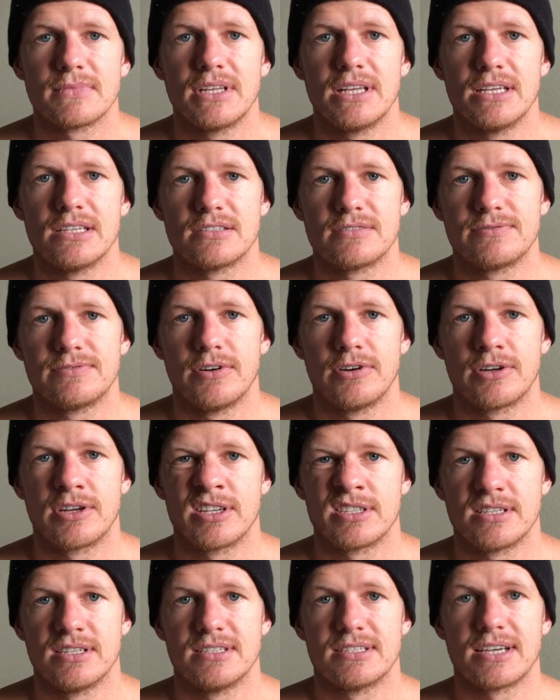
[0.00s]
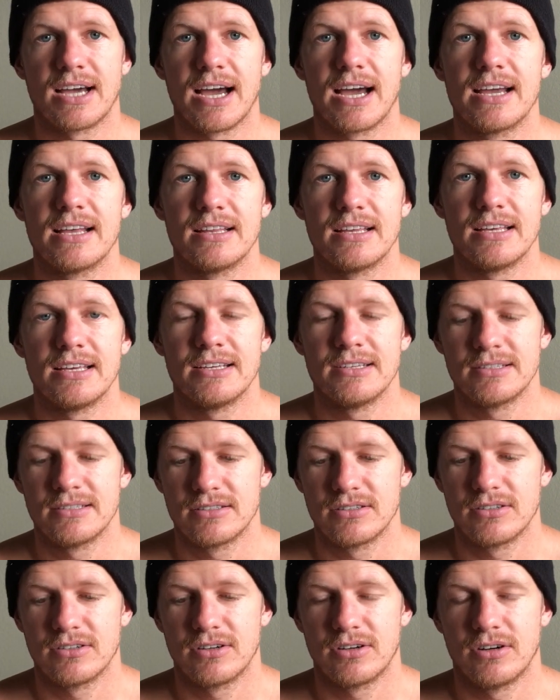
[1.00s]
is focus entirely
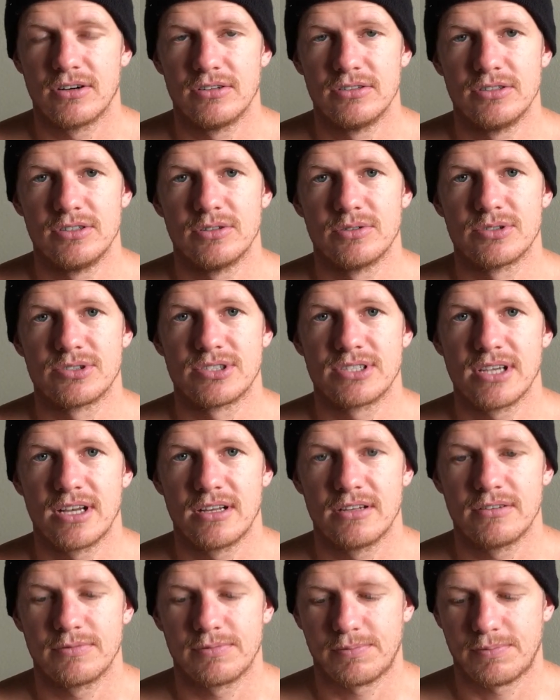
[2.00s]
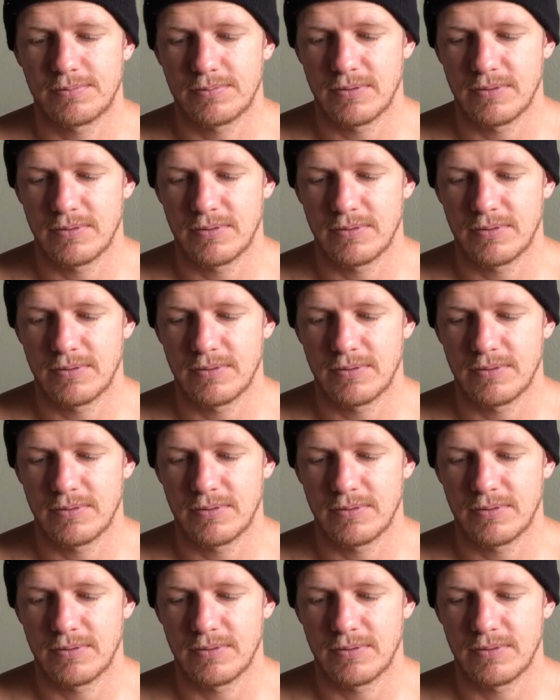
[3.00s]
on yourself